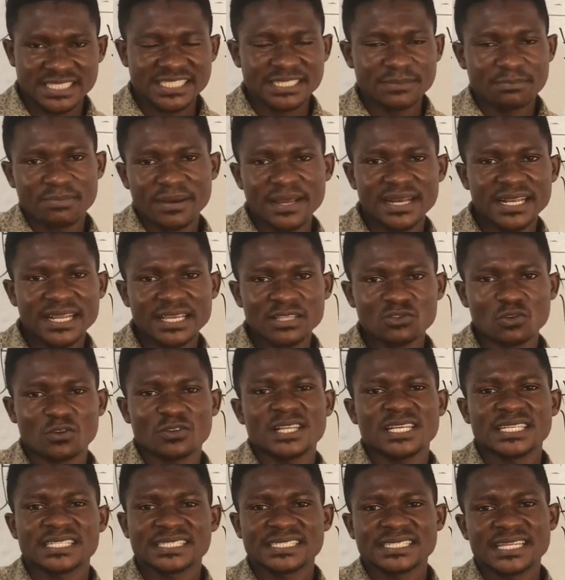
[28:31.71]
dependent on
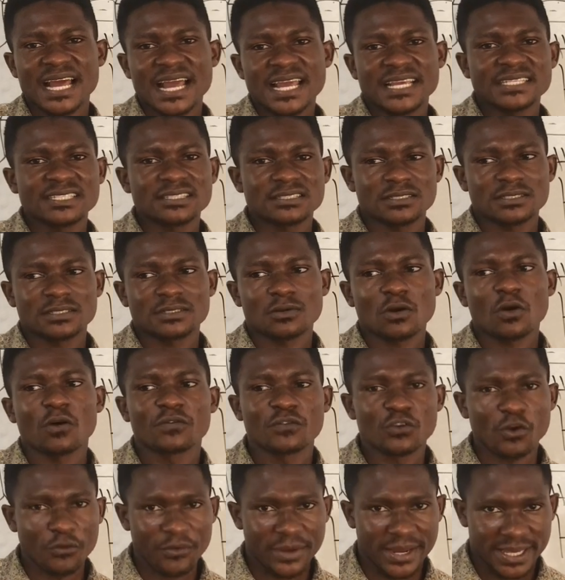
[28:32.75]
the size of
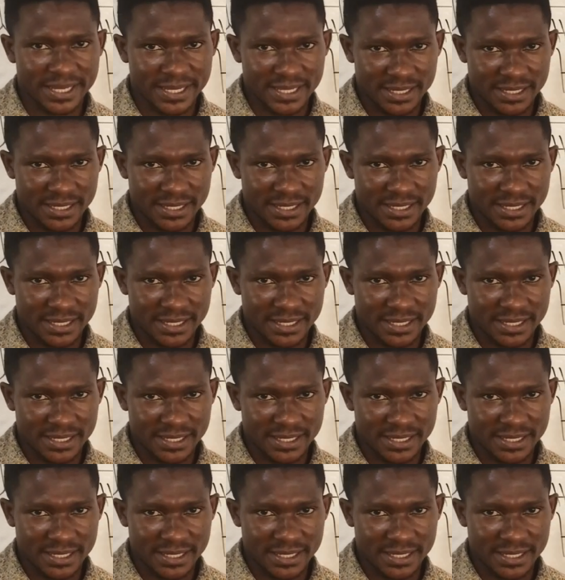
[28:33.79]
your ring.